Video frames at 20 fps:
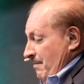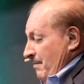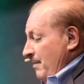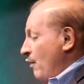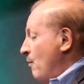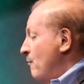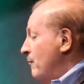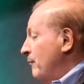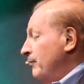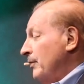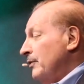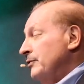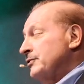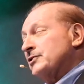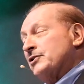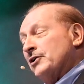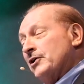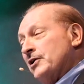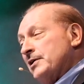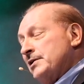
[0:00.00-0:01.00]
Overflow's
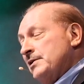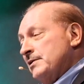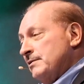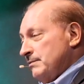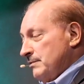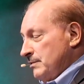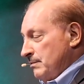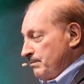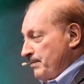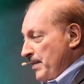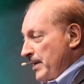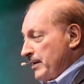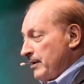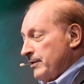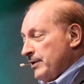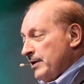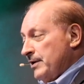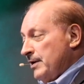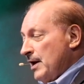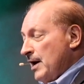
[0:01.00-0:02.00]
good, better
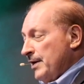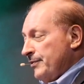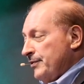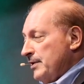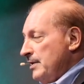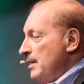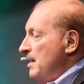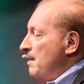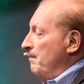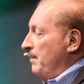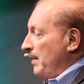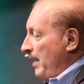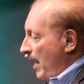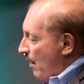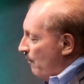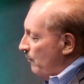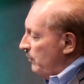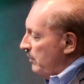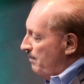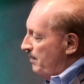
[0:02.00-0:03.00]
than nothing, but I
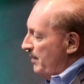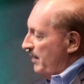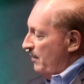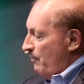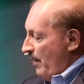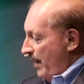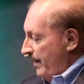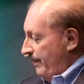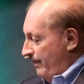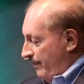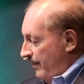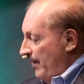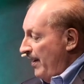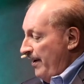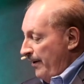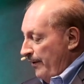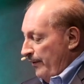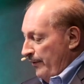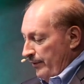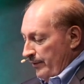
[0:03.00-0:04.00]
want to be right
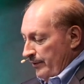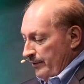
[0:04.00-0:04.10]
there.